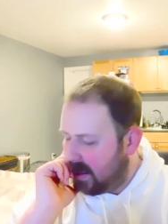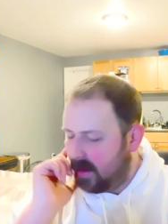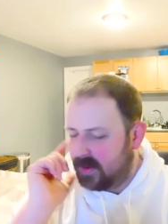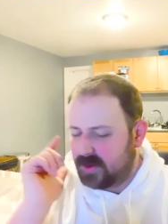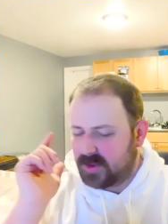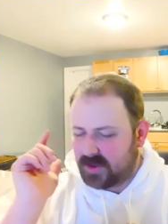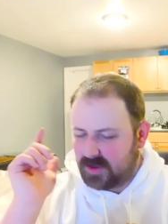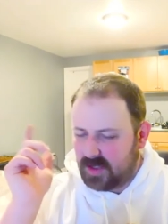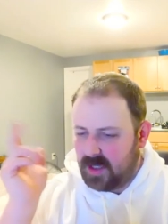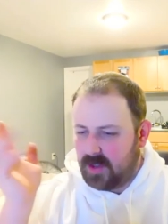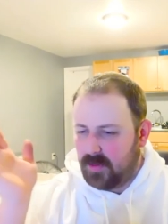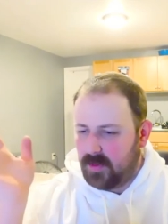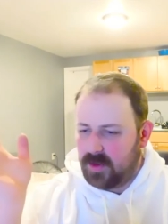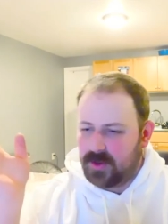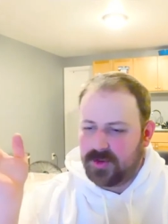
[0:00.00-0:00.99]
I'll
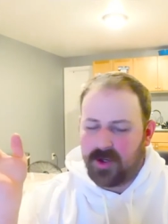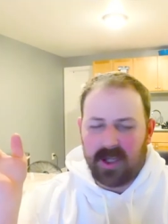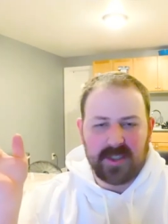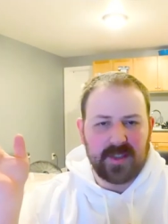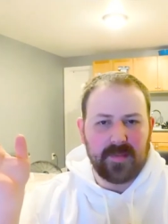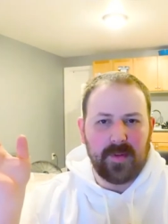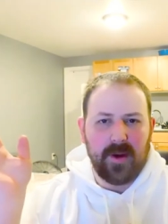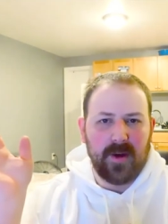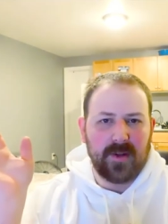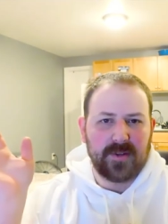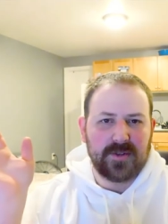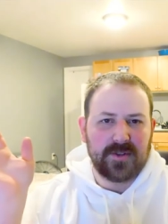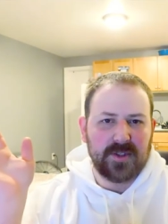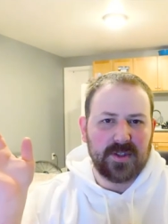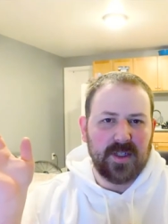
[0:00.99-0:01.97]
stick with Jurassic Park
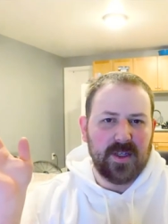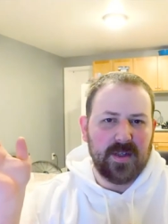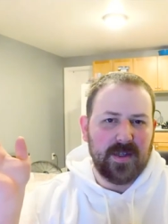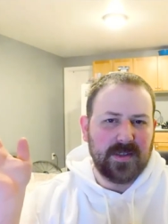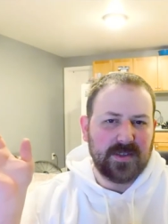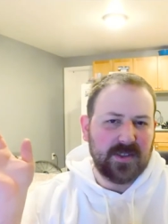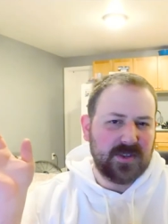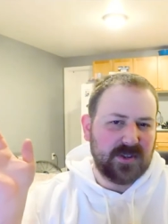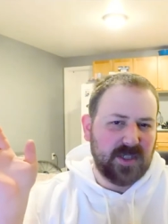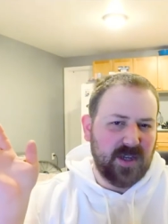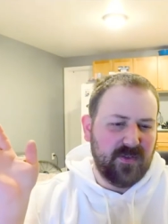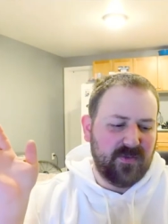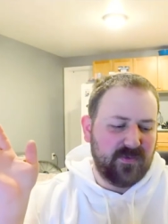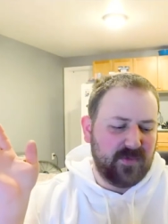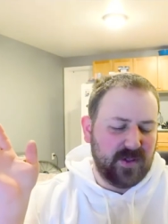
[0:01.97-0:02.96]
as a
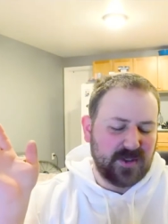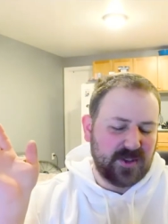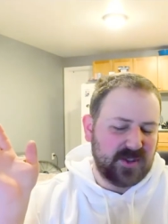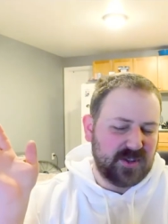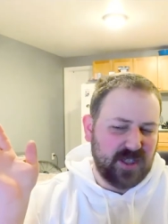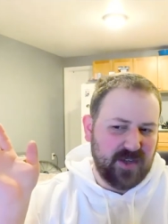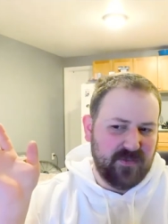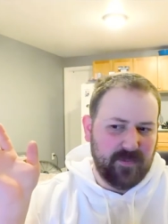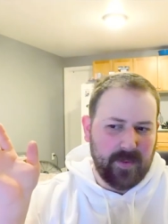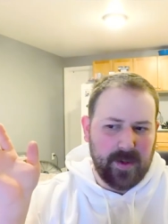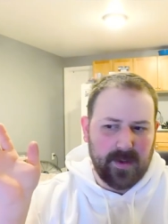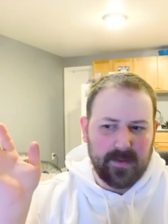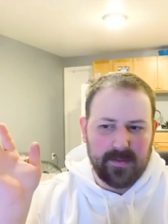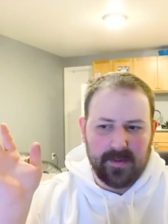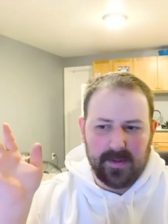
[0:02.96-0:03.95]
safe
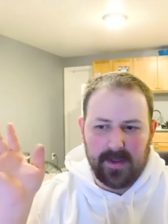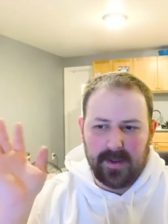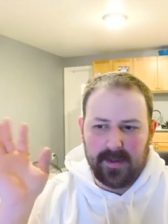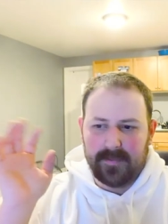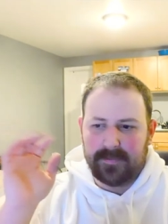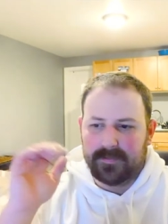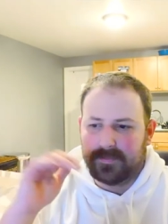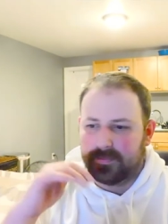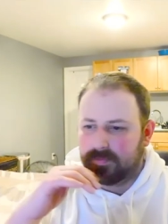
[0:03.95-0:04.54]
bet, you know.